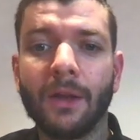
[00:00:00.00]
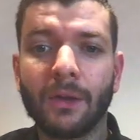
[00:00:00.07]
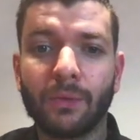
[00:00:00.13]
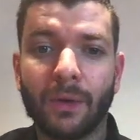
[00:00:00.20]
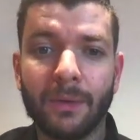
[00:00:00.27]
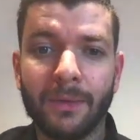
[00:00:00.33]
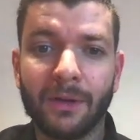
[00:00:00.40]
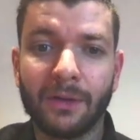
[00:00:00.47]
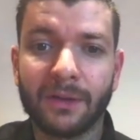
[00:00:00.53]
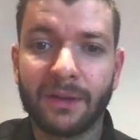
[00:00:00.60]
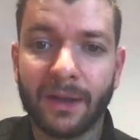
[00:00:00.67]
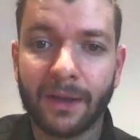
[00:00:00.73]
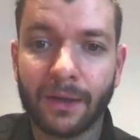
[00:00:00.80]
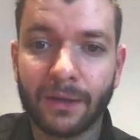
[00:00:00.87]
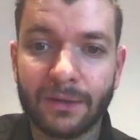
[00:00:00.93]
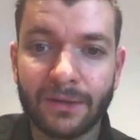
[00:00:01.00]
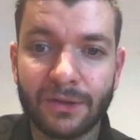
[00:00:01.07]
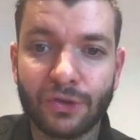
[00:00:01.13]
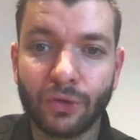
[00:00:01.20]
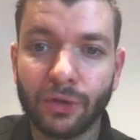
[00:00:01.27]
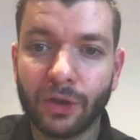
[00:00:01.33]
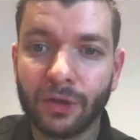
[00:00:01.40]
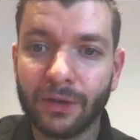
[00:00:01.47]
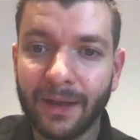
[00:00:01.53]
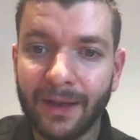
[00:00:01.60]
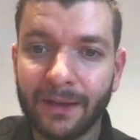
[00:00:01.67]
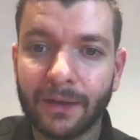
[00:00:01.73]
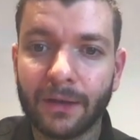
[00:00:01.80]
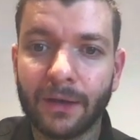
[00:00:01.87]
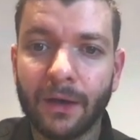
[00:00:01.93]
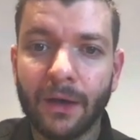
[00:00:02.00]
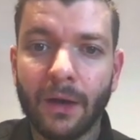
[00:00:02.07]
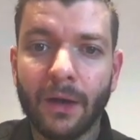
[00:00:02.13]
twenty million, like sooner or later